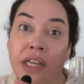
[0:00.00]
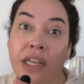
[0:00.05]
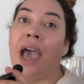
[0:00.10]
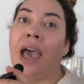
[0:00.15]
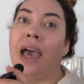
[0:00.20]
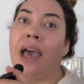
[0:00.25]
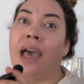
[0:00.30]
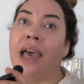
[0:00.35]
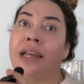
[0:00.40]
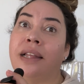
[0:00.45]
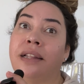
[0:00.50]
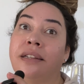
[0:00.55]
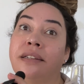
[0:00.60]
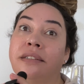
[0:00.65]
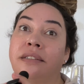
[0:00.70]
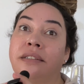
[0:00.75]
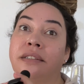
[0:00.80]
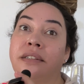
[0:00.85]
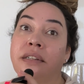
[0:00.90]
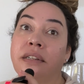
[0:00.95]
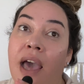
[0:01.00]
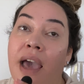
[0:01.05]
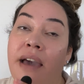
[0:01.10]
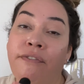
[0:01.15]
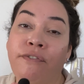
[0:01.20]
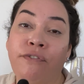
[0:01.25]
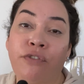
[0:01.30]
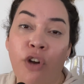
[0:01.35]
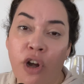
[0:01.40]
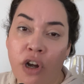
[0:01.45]
And
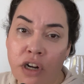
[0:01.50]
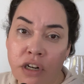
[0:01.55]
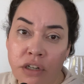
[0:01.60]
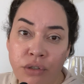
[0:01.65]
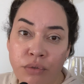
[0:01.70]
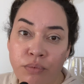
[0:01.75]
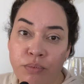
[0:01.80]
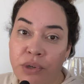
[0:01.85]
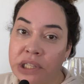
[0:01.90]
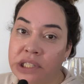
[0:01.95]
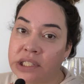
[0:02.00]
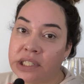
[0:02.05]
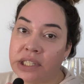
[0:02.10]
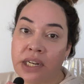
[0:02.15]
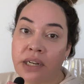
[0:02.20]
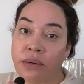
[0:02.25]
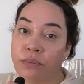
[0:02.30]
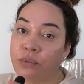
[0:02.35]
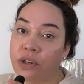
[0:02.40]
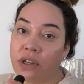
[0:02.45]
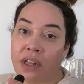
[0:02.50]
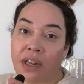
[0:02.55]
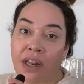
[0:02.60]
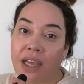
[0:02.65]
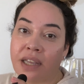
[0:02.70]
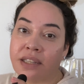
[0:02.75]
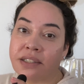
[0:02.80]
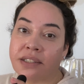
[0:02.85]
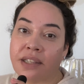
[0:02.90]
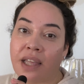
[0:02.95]
at first we didn't
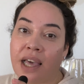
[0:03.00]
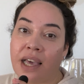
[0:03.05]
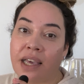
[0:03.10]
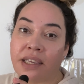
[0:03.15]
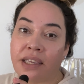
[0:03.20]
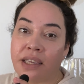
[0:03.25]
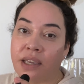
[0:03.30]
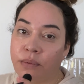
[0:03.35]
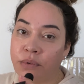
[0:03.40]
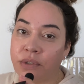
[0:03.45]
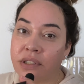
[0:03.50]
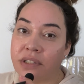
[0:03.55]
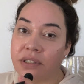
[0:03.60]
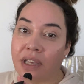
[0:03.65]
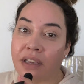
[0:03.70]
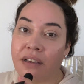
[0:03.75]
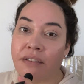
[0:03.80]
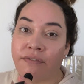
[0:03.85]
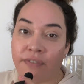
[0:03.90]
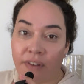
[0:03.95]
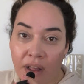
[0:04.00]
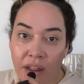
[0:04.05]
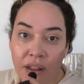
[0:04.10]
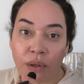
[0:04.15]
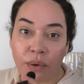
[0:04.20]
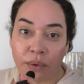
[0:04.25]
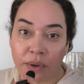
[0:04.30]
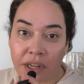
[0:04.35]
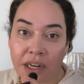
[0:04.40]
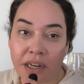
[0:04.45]
realize that he was like
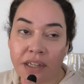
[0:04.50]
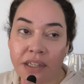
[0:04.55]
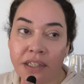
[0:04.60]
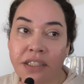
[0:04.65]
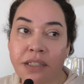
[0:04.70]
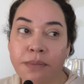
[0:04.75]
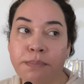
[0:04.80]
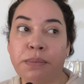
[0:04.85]
following us,